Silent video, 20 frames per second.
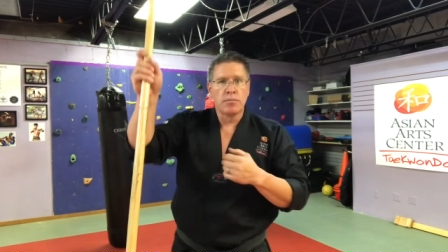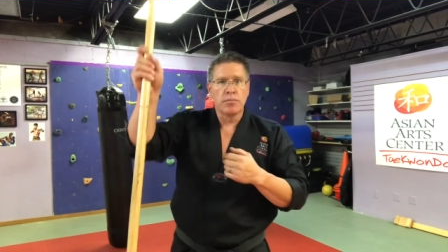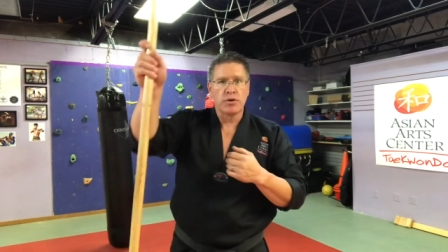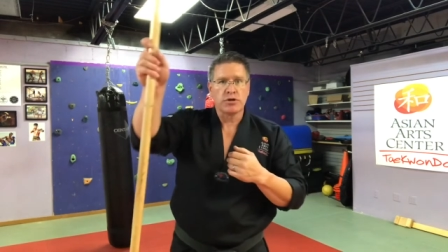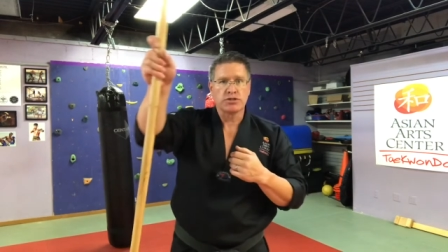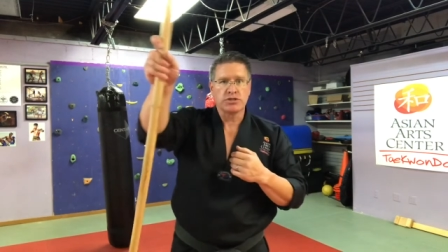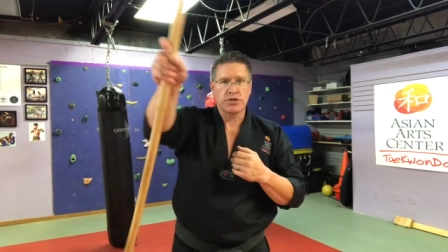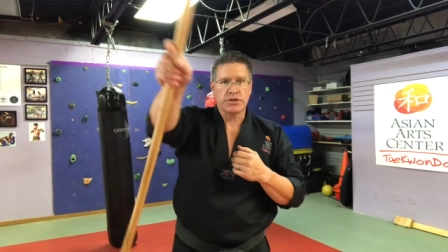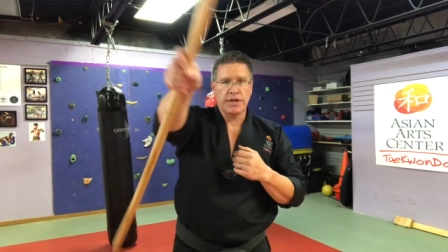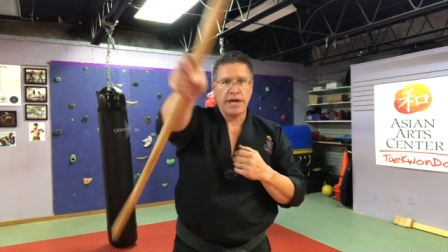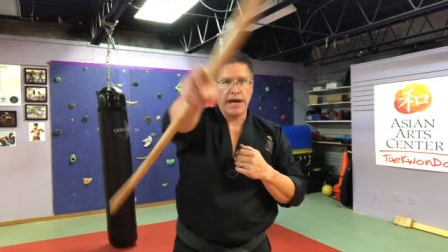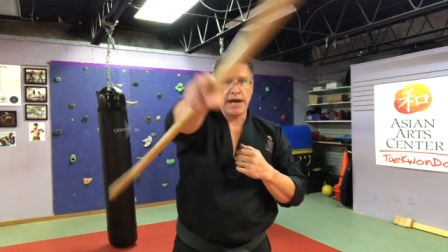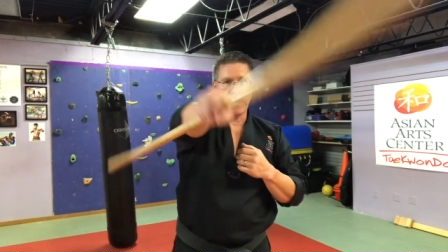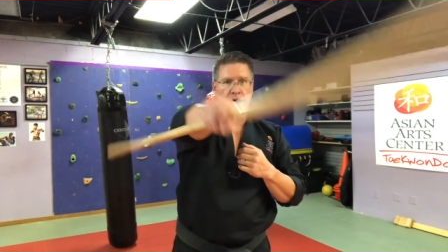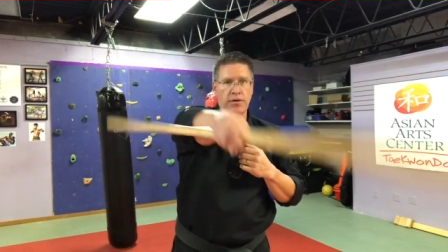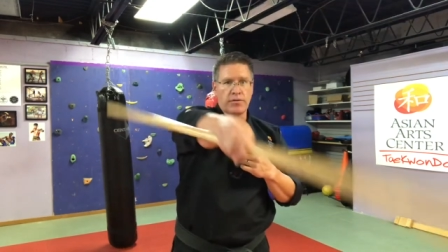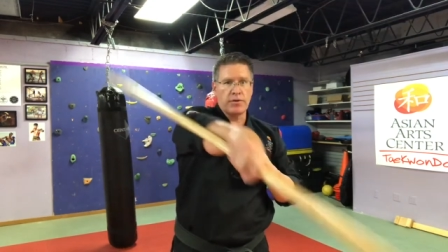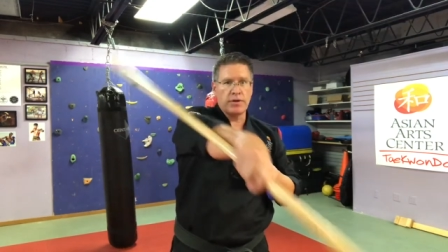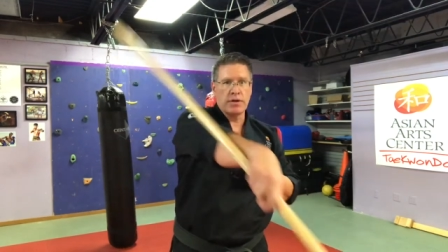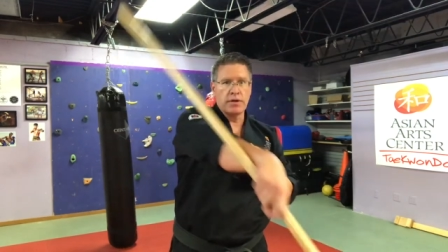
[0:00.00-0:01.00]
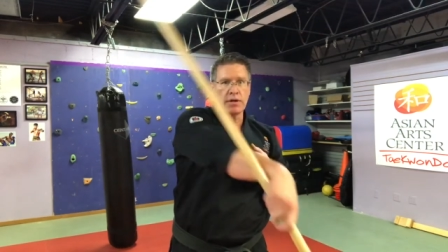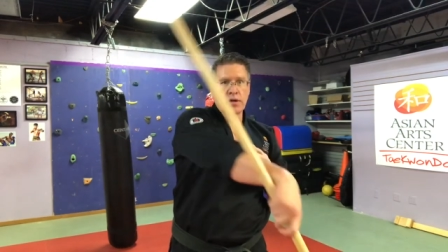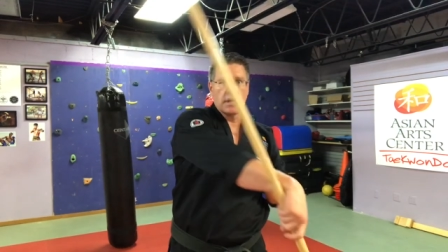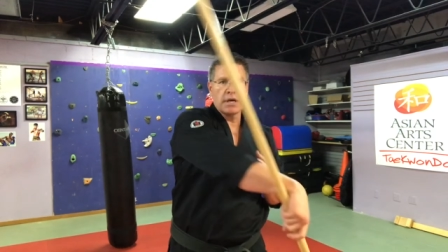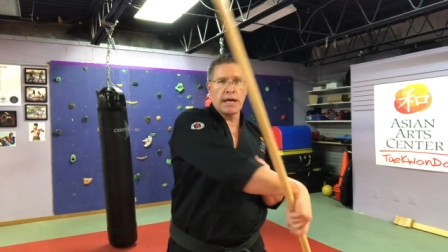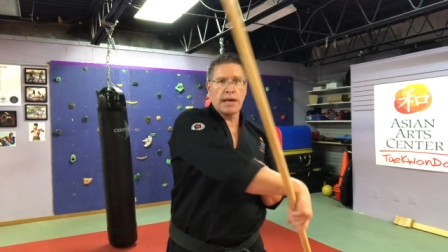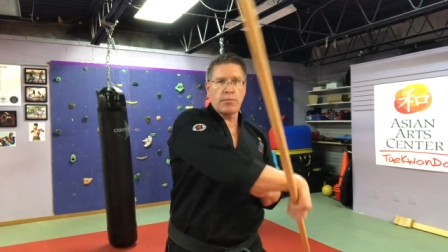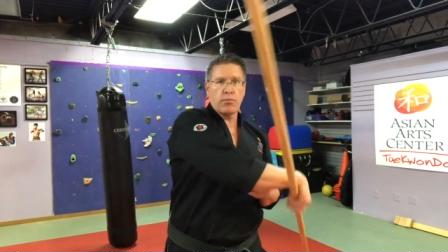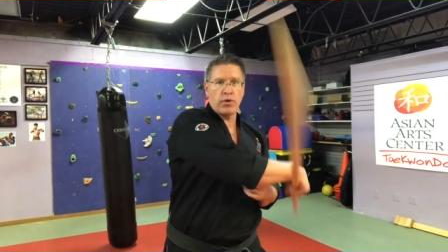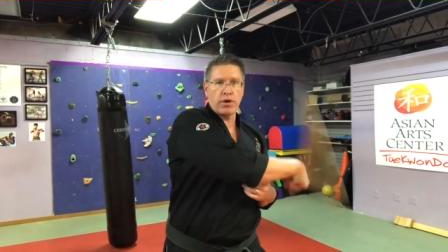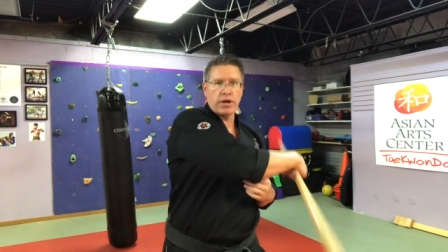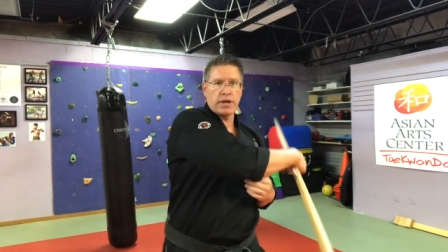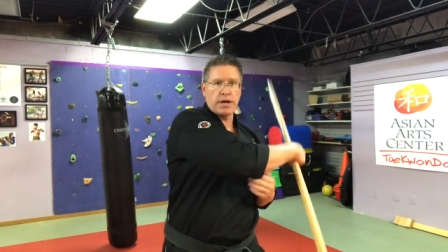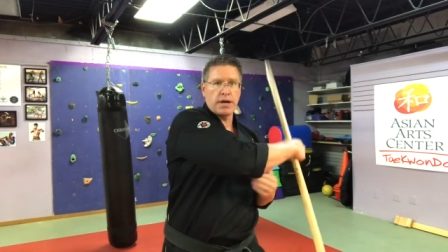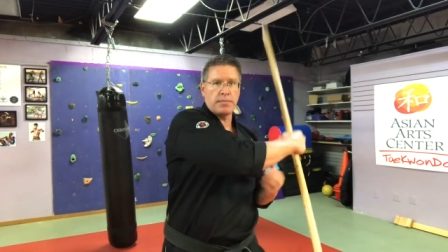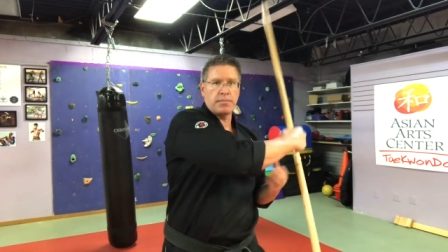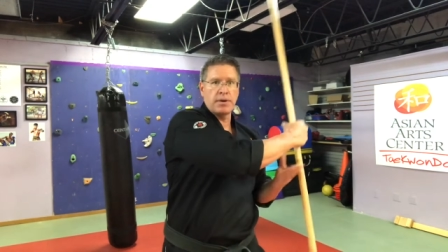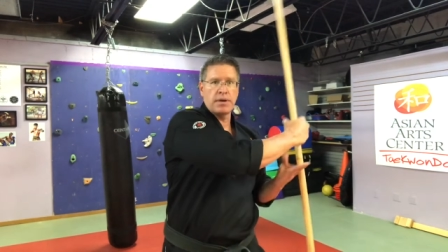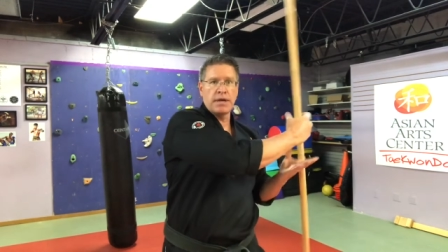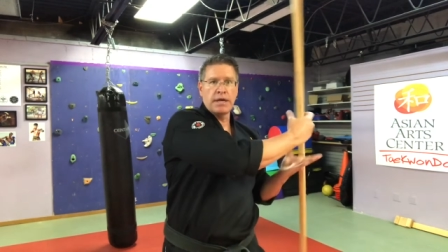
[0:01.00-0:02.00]
Push it down, bring it
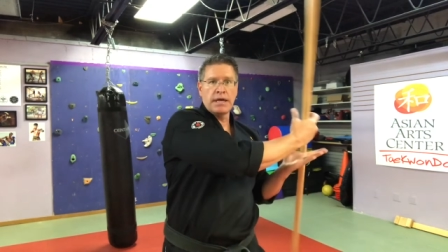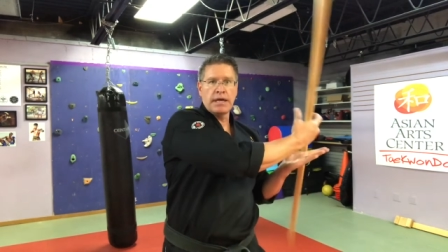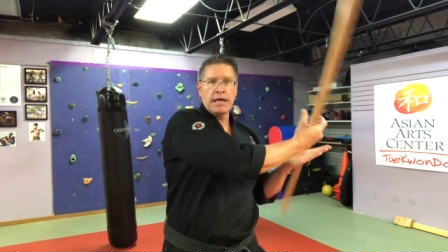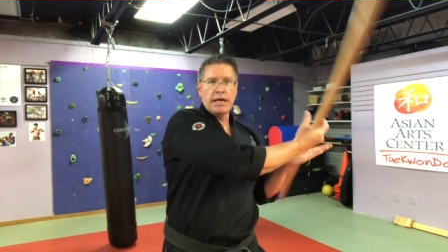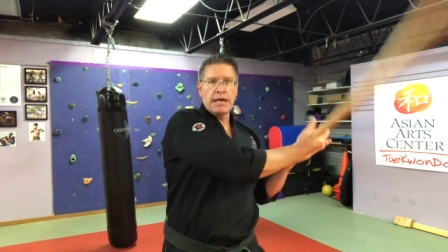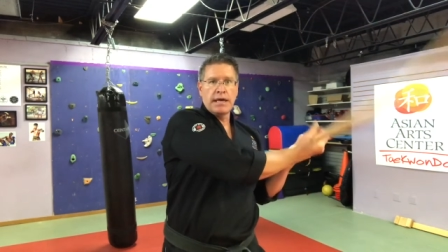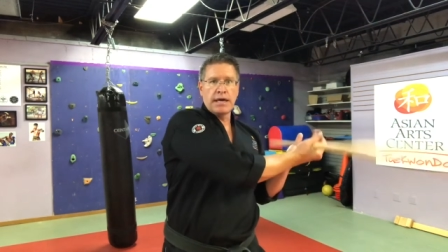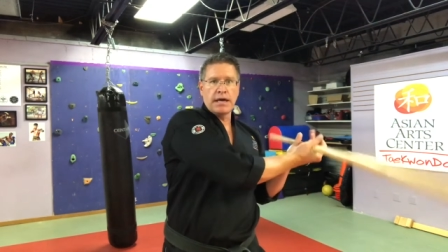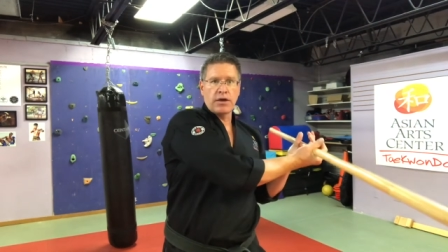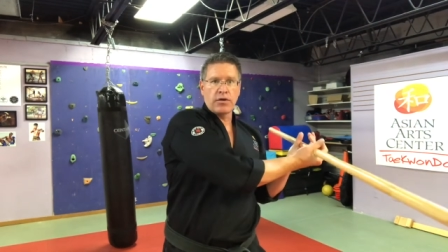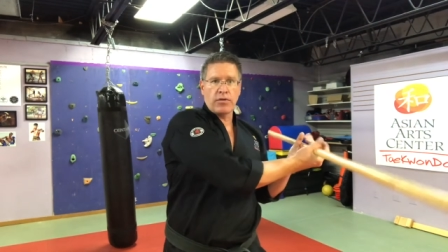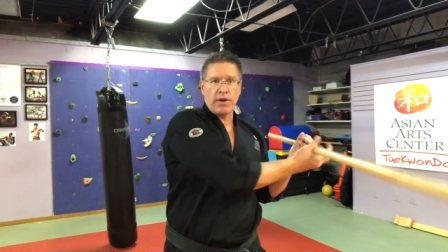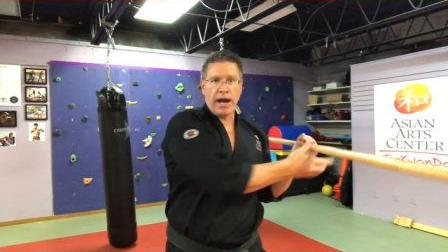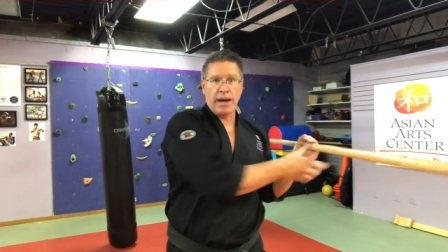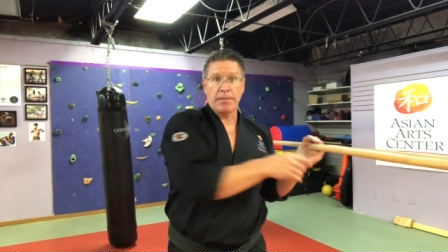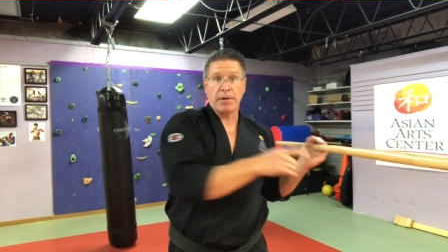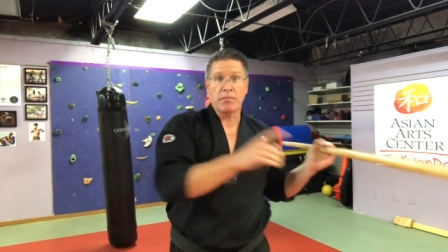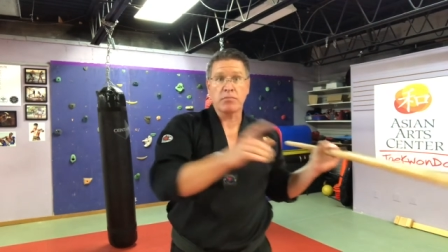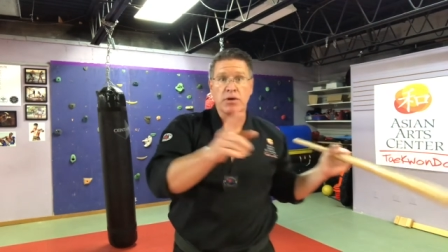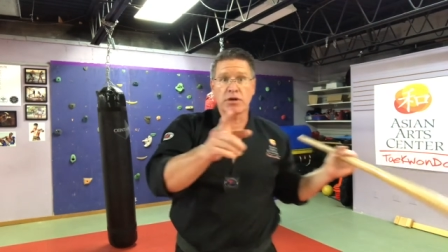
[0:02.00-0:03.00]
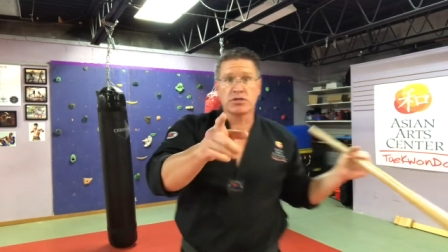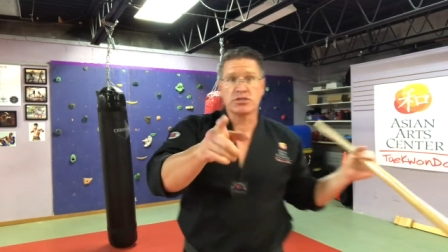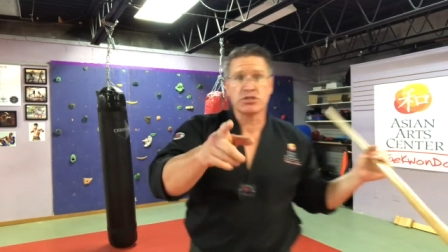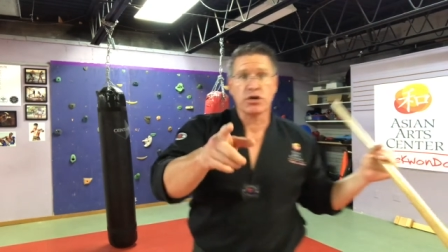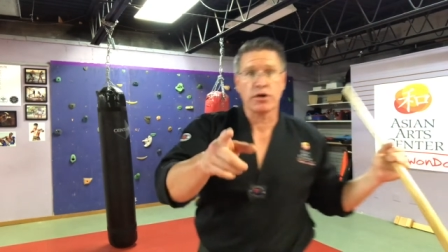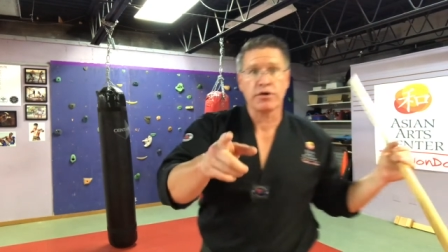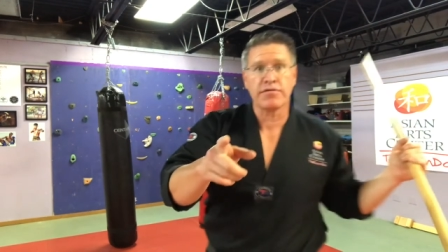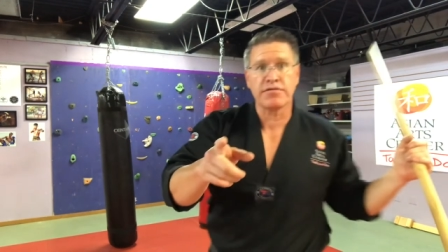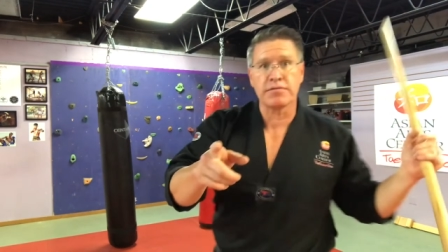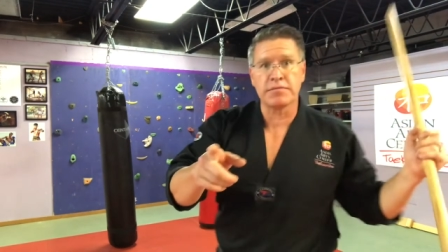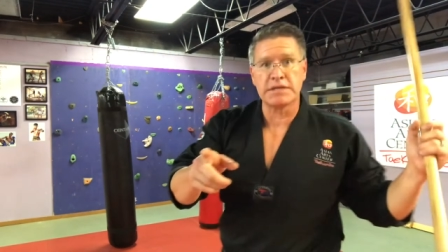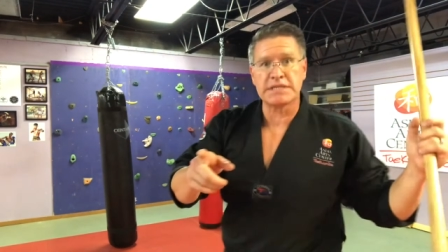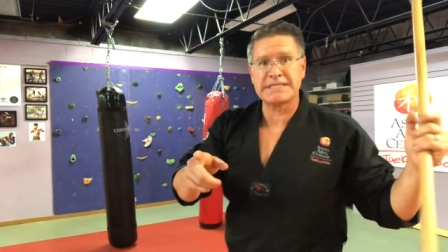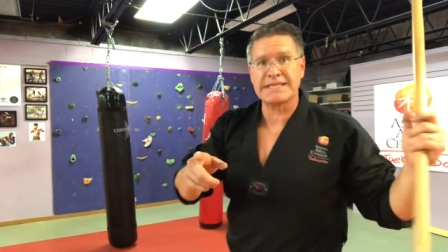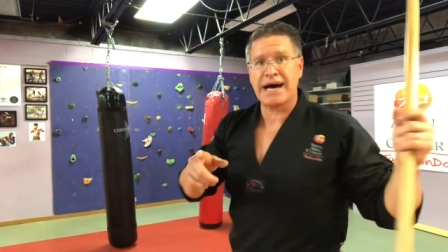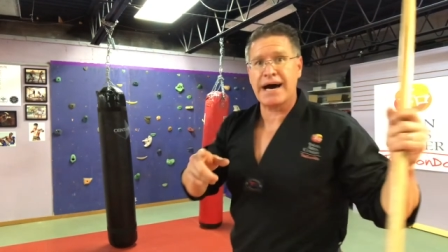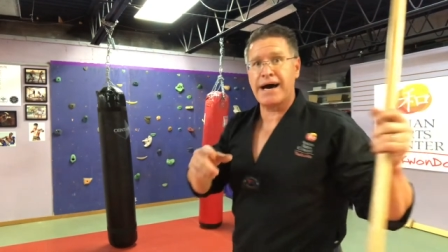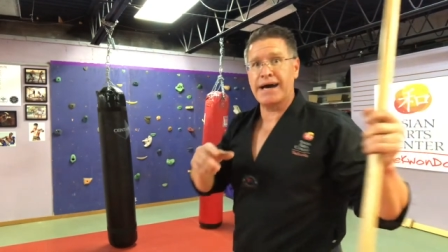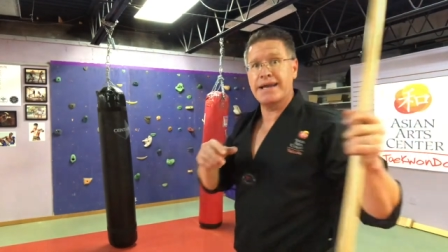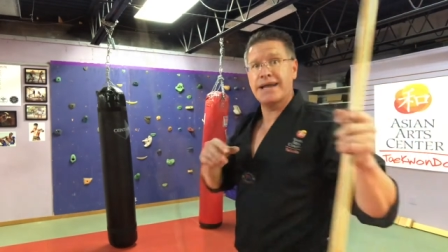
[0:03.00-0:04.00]
up, and grab it. I'm gonna show you from the
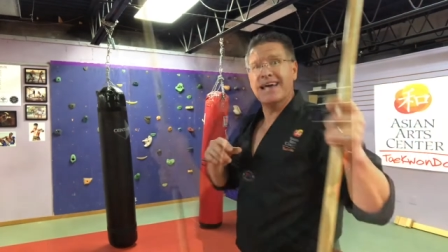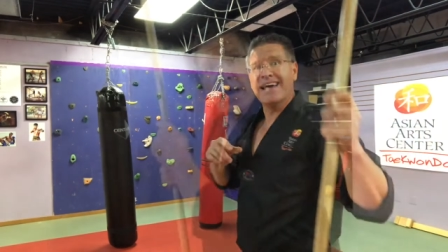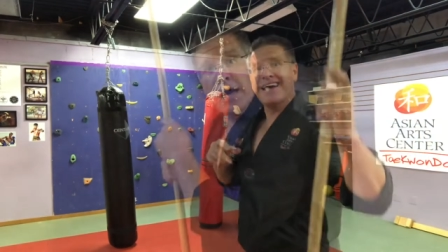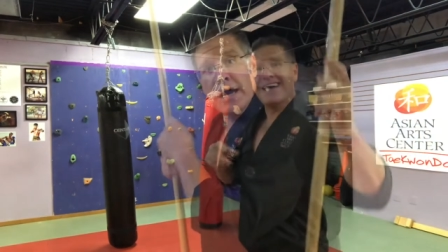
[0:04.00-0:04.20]
side.